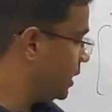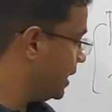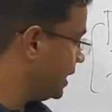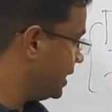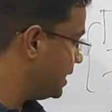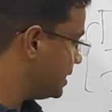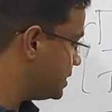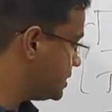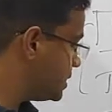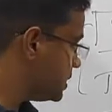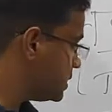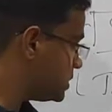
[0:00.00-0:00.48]

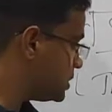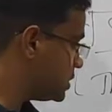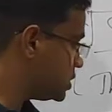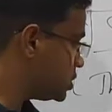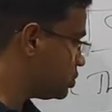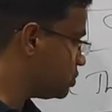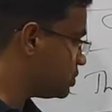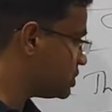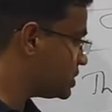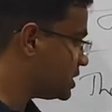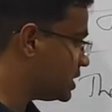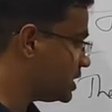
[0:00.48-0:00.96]
In this
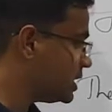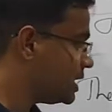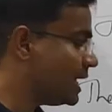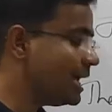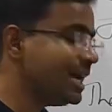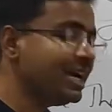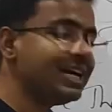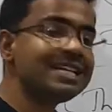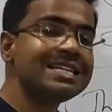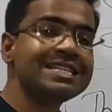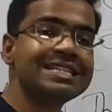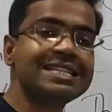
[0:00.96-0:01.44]
situation
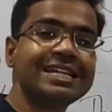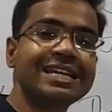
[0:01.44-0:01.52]
it is